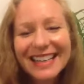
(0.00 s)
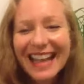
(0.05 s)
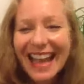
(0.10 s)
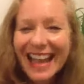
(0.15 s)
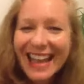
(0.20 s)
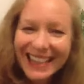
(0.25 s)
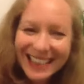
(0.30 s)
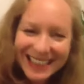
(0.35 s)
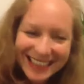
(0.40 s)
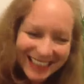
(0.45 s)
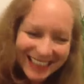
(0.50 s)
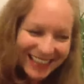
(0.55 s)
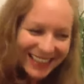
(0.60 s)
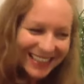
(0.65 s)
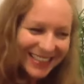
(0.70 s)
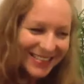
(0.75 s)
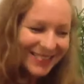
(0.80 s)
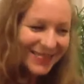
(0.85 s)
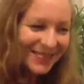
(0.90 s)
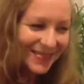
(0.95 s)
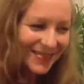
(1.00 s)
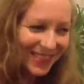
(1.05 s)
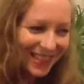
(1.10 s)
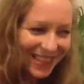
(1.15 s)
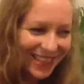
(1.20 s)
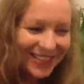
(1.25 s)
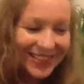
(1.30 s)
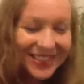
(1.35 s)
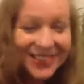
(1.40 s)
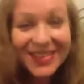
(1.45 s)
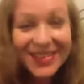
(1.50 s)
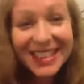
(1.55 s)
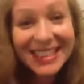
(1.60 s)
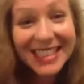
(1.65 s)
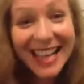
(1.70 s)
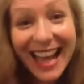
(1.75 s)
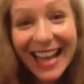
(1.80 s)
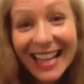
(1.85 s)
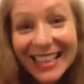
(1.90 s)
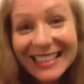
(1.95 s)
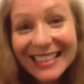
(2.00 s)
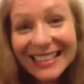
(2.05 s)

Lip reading: Yeah, he was my dad.